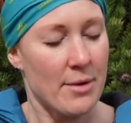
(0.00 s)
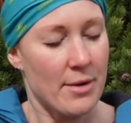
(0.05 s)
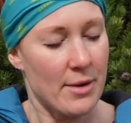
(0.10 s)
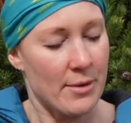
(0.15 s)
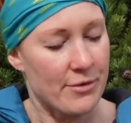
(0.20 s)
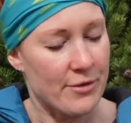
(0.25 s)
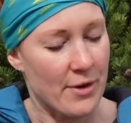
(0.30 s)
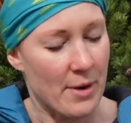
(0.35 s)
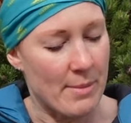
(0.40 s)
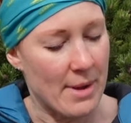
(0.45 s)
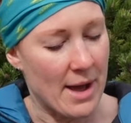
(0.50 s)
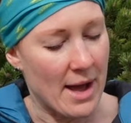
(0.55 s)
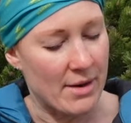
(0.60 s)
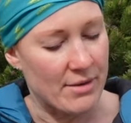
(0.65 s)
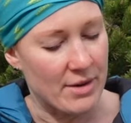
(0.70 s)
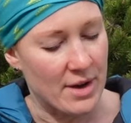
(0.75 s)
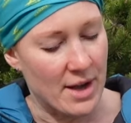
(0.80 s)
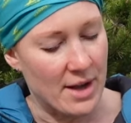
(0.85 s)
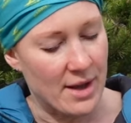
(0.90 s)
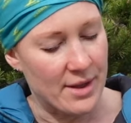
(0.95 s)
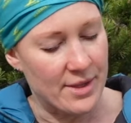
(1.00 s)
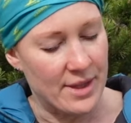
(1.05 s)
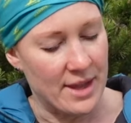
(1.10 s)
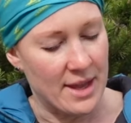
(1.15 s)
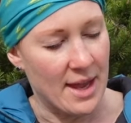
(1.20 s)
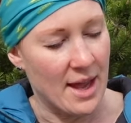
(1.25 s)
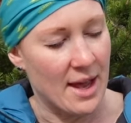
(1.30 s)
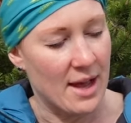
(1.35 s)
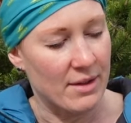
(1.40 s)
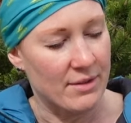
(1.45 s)
from Harrier,
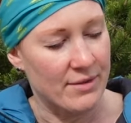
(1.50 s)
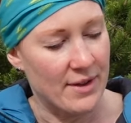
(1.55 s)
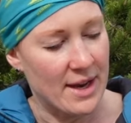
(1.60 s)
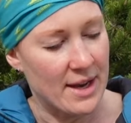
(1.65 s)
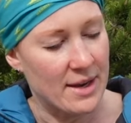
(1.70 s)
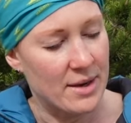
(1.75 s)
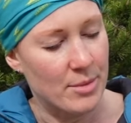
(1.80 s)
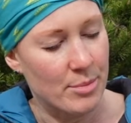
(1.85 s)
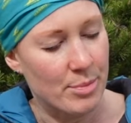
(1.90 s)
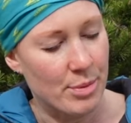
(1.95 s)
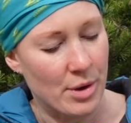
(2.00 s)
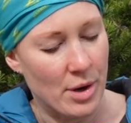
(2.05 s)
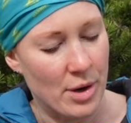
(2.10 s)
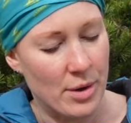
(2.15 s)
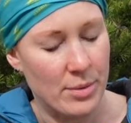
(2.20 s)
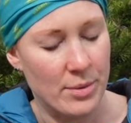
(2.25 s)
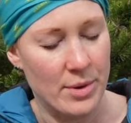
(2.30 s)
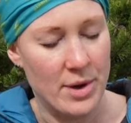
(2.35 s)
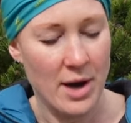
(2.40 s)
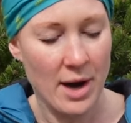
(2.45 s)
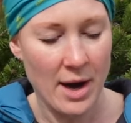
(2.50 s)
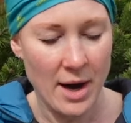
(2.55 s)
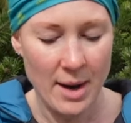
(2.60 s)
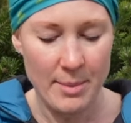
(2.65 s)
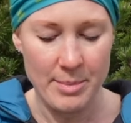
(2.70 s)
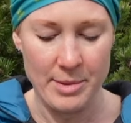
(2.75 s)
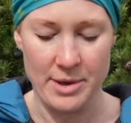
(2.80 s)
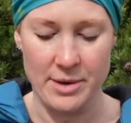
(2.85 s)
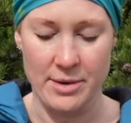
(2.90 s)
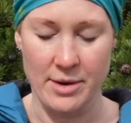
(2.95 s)
the Helvellyn Pro
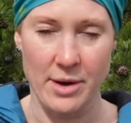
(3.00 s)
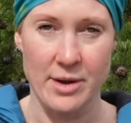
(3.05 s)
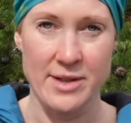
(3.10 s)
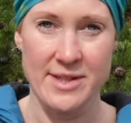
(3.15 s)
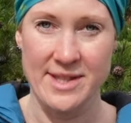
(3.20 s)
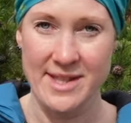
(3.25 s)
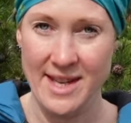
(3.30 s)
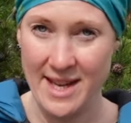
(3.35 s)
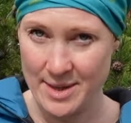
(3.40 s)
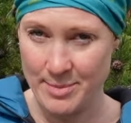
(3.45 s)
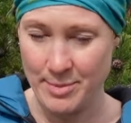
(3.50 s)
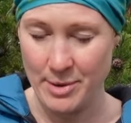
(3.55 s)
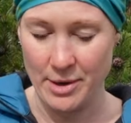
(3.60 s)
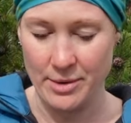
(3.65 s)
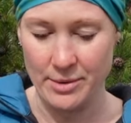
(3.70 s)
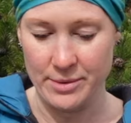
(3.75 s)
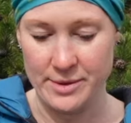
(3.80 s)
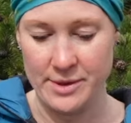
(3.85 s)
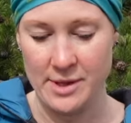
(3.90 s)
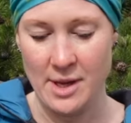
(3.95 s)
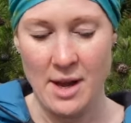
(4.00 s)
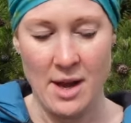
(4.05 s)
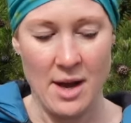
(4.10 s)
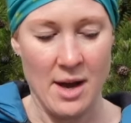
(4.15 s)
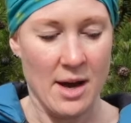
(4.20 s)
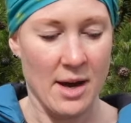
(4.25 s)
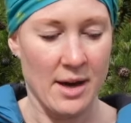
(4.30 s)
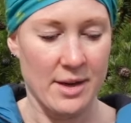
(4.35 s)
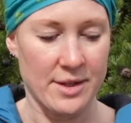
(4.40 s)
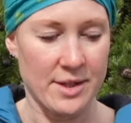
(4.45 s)
Carbon Z poles,
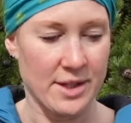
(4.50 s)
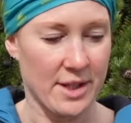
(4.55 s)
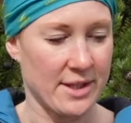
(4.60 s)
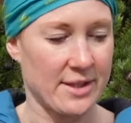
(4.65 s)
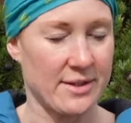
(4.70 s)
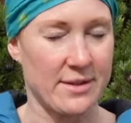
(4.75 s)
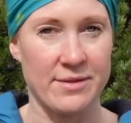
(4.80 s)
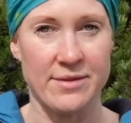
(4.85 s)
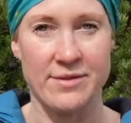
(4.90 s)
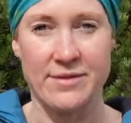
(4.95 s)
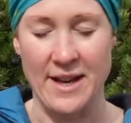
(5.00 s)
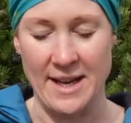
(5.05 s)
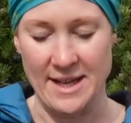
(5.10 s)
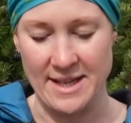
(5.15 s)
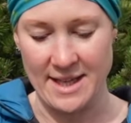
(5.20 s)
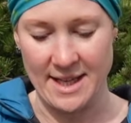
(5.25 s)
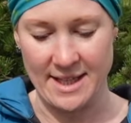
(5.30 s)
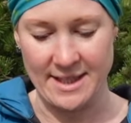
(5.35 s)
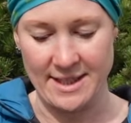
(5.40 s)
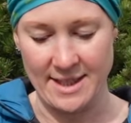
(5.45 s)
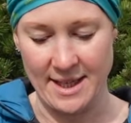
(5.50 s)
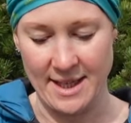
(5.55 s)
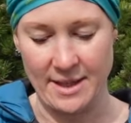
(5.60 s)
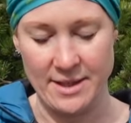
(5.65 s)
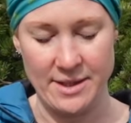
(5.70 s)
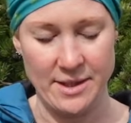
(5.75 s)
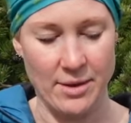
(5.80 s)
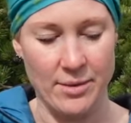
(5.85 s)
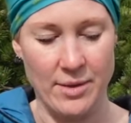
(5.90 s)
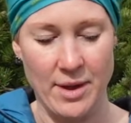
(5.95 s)
are just fantastic.
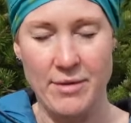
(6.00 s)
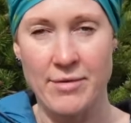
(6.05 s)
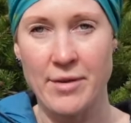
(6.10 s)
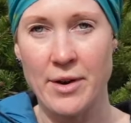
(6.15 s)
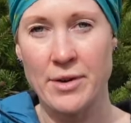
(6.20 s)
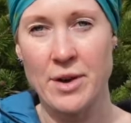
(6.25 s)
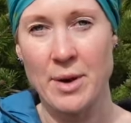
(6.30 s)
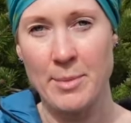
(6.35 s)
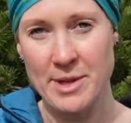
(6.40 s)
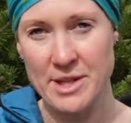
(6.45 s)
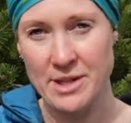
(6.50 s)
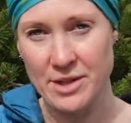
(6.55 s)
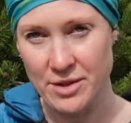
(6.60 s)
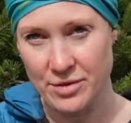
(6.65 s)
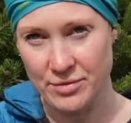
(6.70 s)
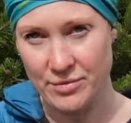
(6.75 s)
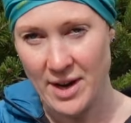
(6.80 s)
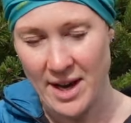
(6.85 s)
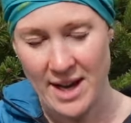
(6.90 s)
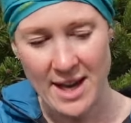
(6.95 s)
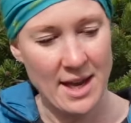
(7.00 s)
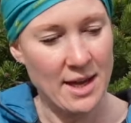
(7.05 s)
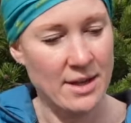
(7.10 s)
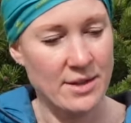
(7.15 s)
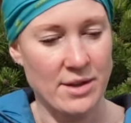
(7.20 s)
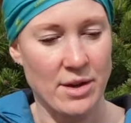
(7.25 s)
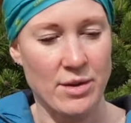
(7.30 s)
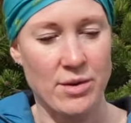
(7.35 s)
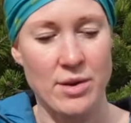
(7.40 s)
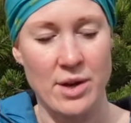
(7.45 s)
So they fold up into 3,
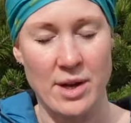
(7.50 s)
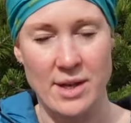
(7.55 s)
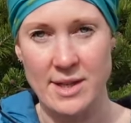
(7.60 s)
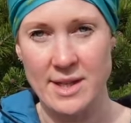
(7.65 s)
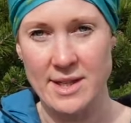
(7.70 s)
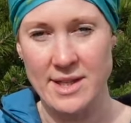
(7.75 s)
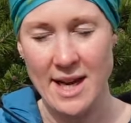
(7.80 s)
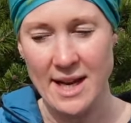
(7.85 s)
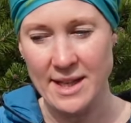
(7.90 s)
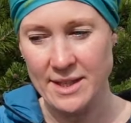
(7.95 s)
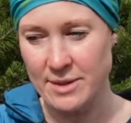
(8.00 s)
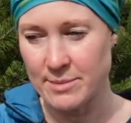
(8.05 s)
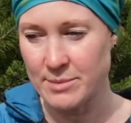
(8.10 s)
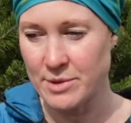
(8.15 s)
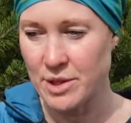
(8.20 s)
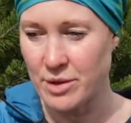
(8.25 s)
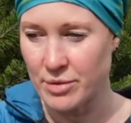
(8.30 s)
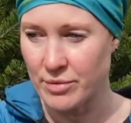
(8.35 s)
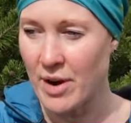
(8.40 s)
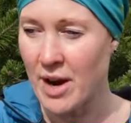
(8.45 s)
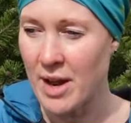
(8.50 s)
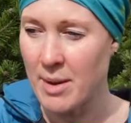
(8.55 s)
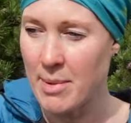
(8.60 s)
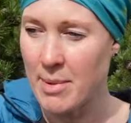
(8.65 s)
so you can attach them to your running